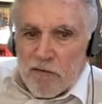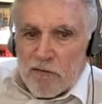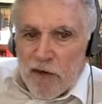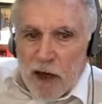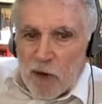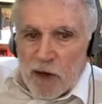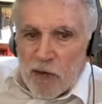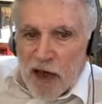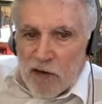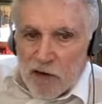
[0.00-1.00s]
family
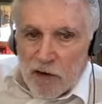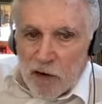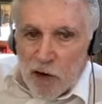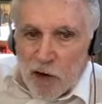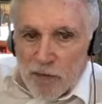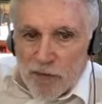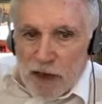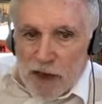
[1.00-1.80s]
past at all,